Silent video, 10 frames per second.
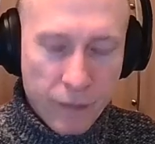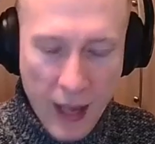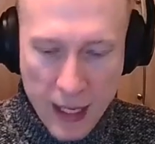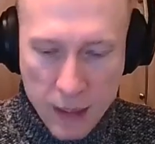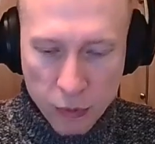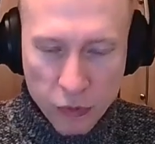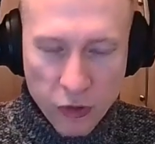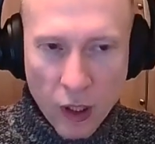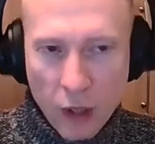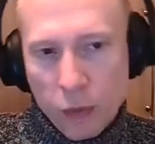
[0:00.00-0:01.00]
able
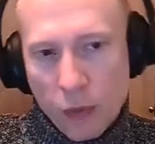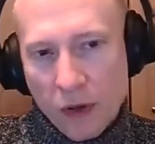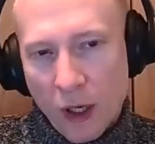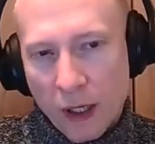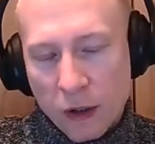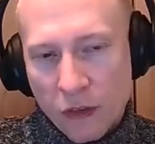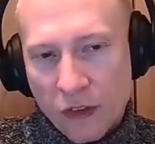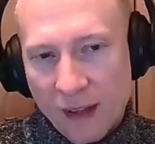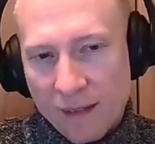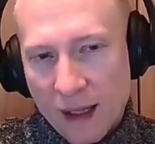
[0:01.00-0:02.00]
to cope with higher
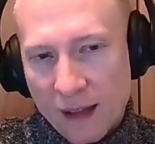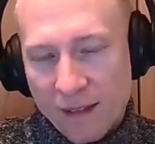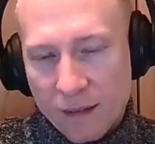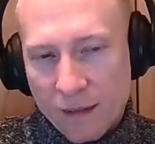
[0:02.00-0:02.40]
context lengths,